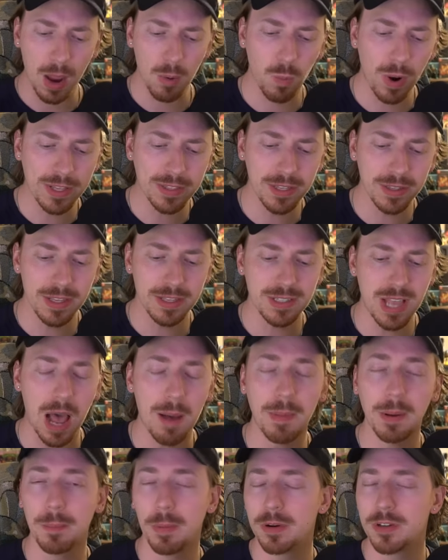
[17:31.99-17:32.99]
I went to this
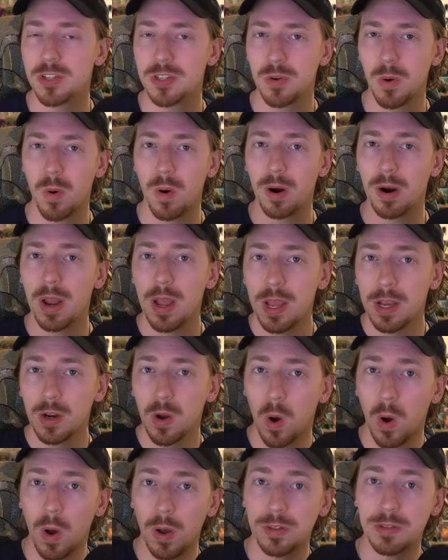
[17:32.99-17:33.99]
comic book store
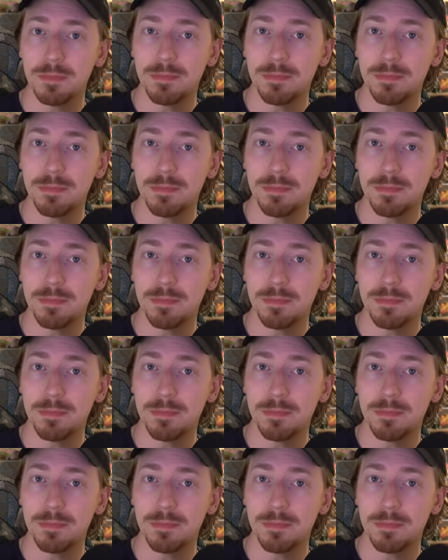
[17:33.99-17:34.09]
called